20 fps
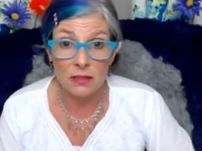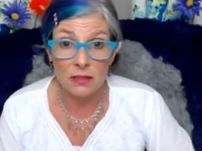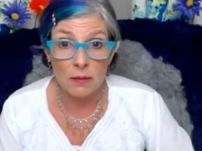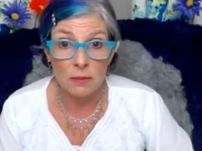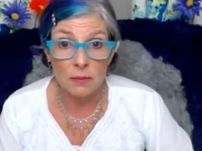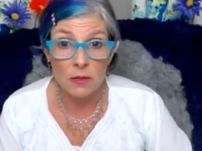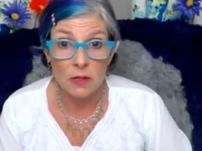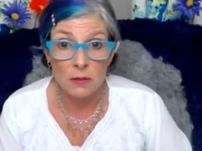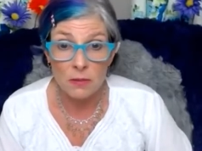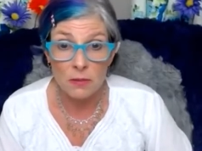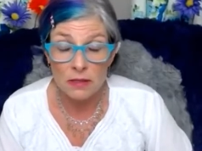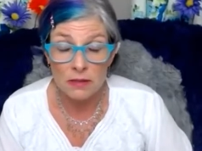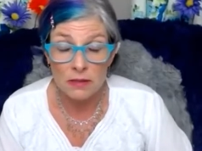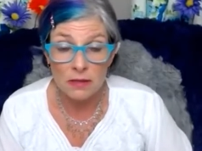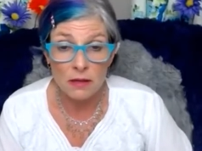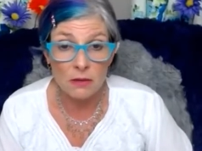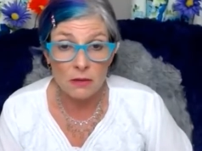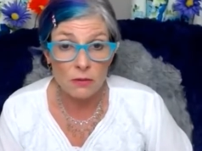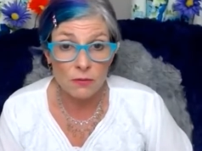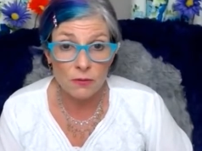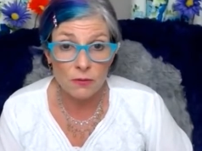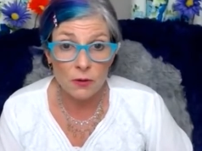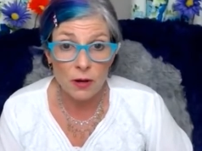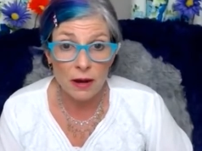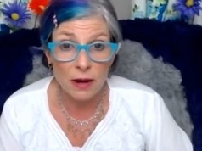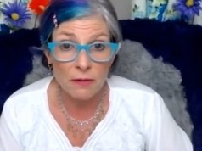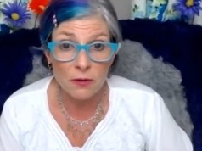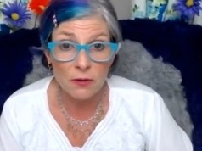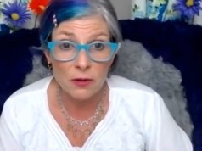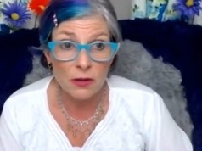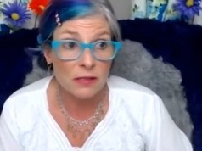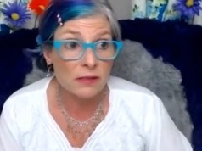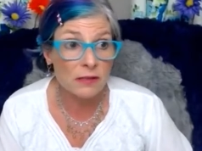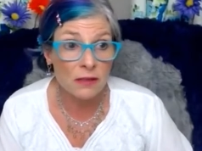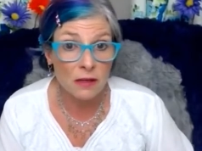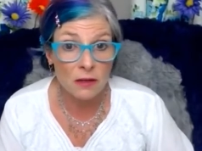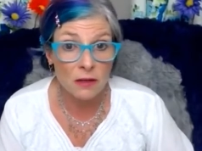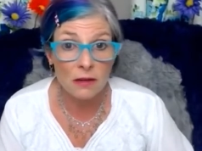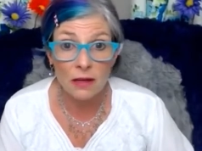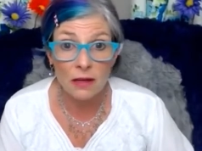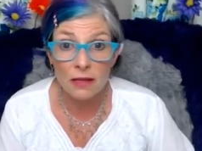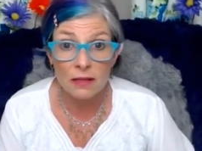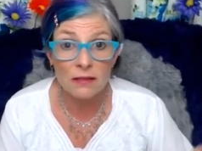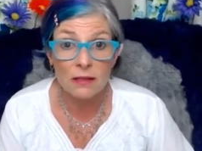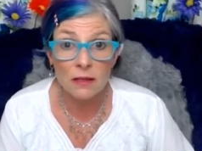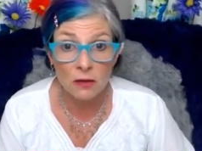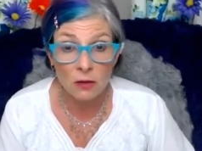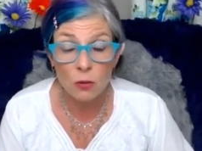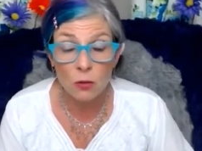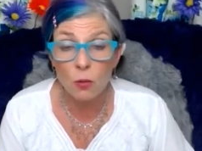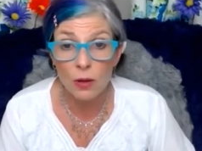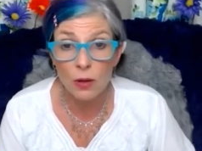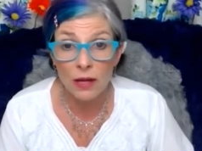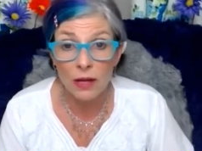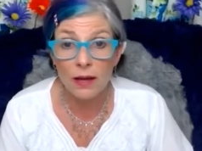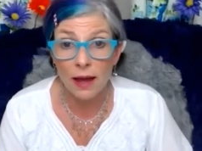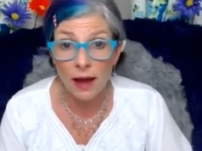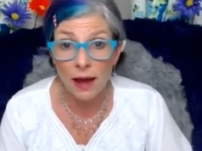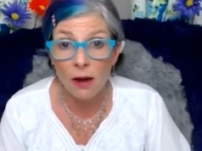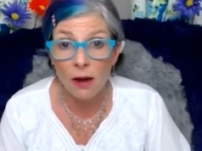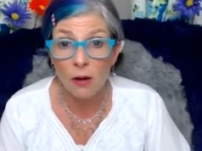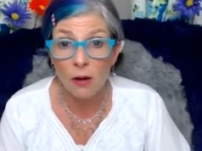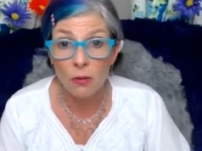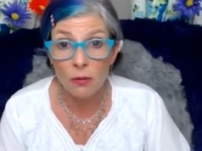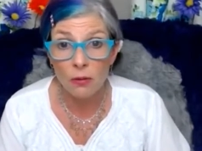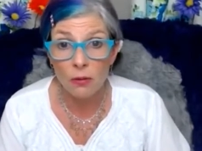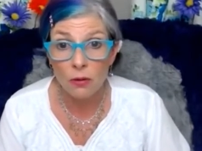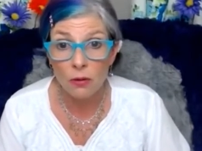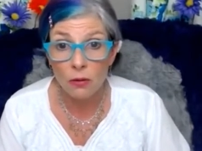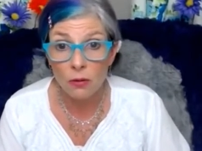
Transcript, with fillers: I'm going to be single forever is going is going to win out